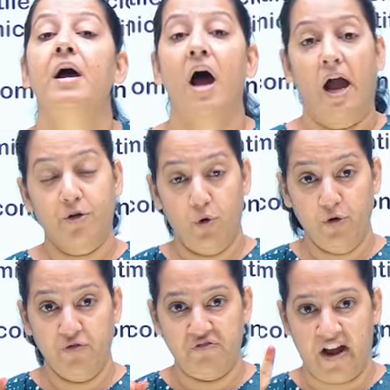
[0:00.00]
I told you
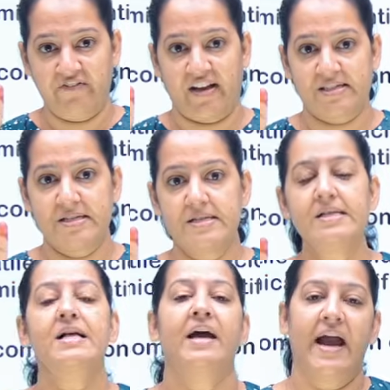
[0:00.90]
5 external
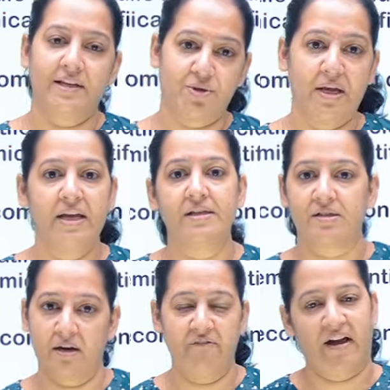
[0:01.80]
and 3
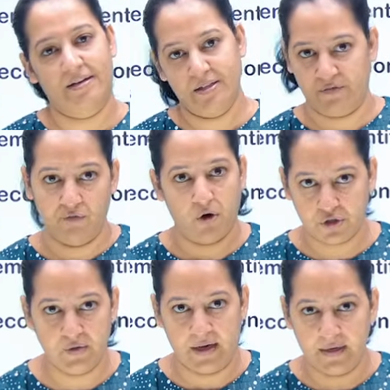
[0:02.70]
internal factors. If you want
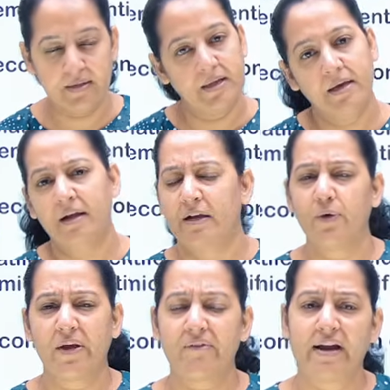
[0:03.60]
to learn, you
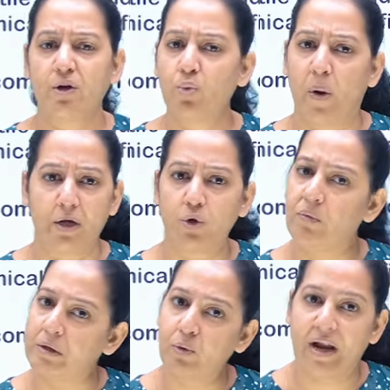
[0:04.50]
can write down 1
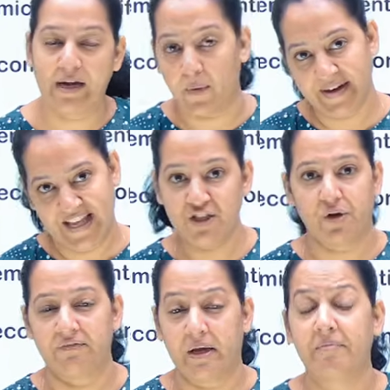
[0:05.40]
to 2 line on each
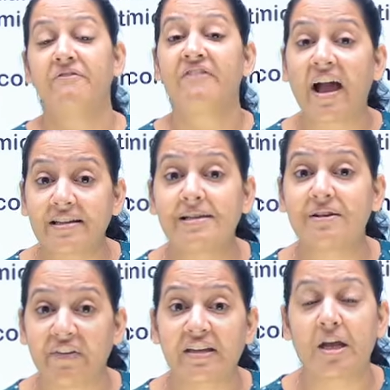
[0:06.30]
of them. The factors
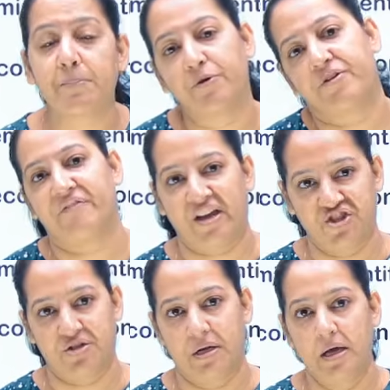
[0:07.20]
affecting
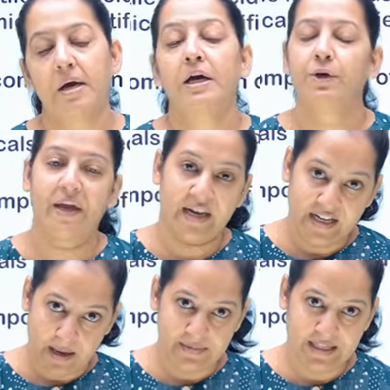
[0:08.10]
putrefaction. You can get
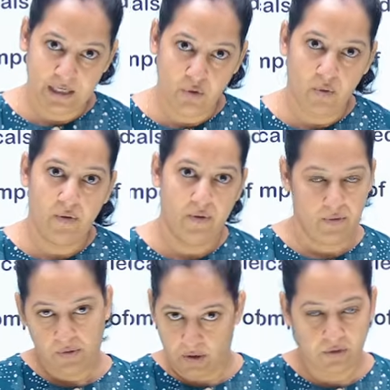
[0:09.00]
MCQ
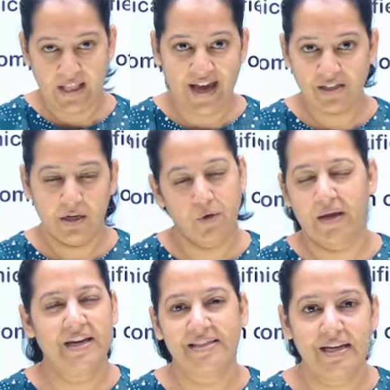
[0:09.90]
on that. You can
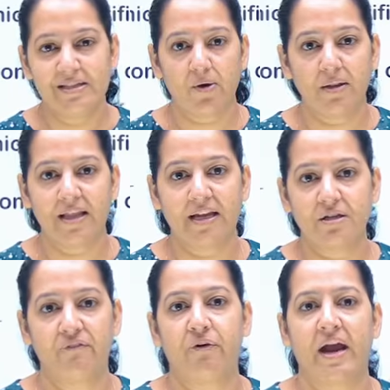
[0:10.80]
easily solve that
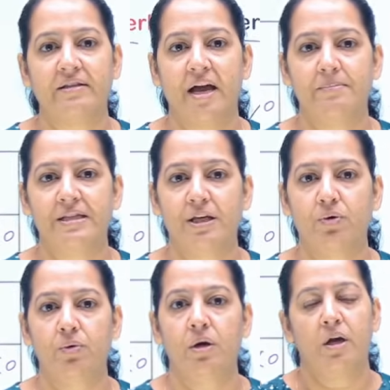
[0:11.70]
if you get the MCQ.
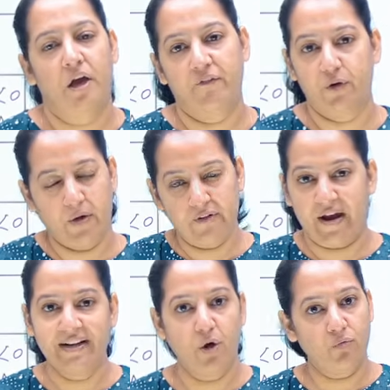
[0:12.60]
If you can
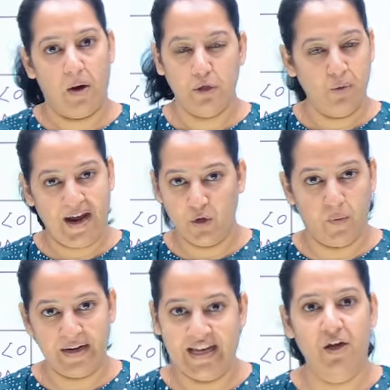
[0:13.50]
write down 1 to 2 line over
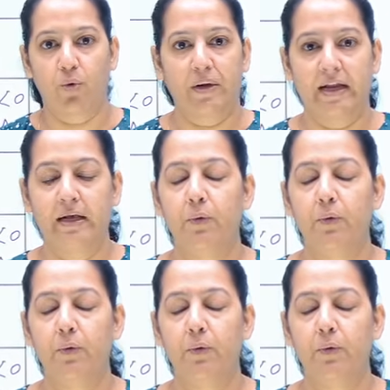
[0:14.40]
here only.